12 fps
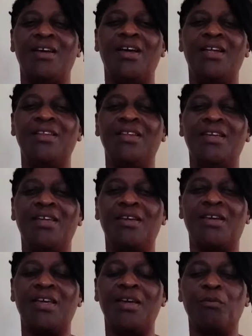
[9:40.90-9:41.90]
and
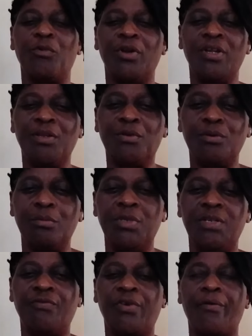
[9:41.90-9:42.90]
they came running to
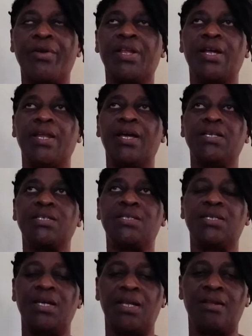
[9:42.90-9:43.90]
me for it and I
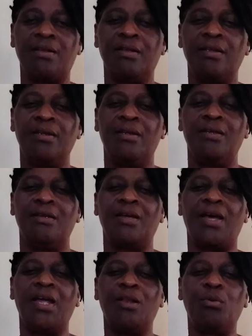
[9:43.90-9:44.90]
said,
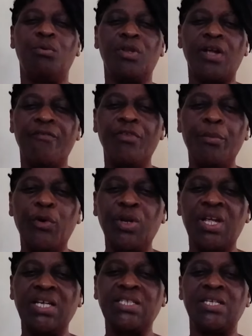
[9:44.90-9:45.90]
I don't have the
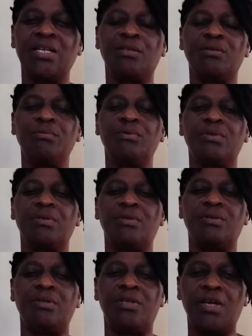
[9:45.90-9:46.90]
money as yet to
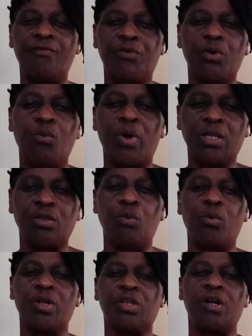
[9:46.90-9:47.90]
give you what you
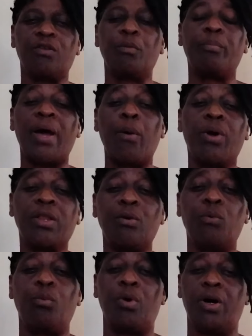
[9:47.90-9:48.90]
want or to buy what
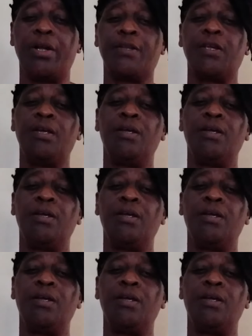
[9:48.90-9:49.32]
you want.